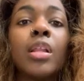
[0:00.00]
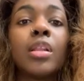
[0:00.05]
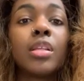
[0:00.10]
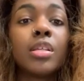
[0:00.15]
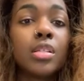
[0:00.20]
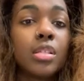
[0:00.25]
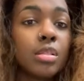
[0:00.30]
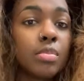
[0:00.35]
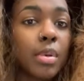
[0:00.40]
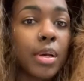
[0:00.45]

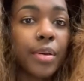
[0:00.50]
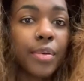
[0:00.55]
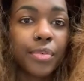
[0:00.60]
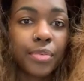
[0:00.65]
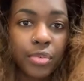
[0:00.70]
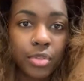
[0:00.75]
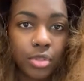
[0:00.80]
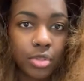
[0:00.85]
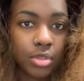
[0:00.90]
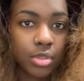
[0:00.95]
this is my
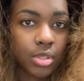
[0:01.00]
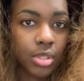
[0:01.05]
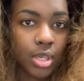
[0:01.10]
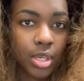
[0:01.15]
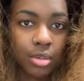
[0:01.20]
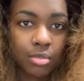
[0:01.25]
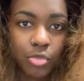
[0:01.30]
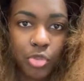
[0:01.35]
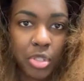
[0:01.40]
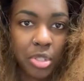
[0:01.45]
first
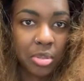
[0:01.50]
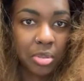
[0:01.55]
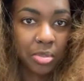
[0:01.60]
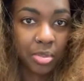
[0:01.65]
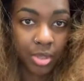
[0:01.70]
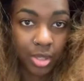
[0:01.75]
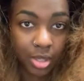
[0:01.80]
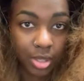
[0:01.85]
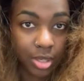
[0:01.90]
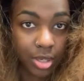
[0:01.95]
time trying to
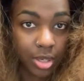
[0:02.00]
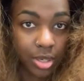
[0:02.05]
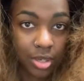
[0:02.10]
pluck a